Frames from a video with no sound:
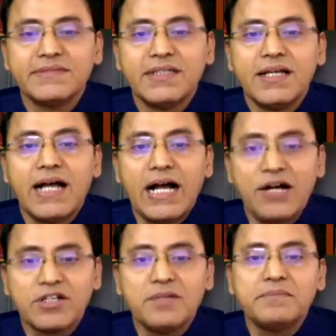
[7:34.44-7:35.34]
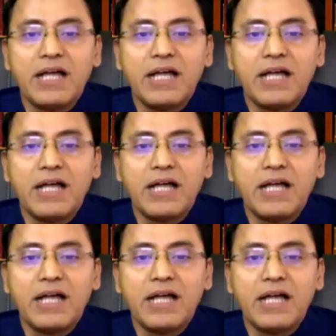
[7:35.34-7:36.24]
How come I've been
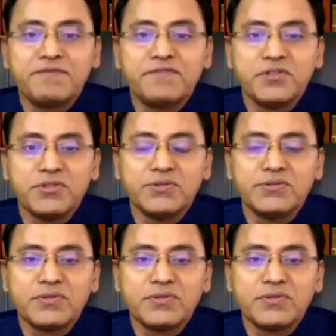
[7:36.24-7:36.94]
here before you,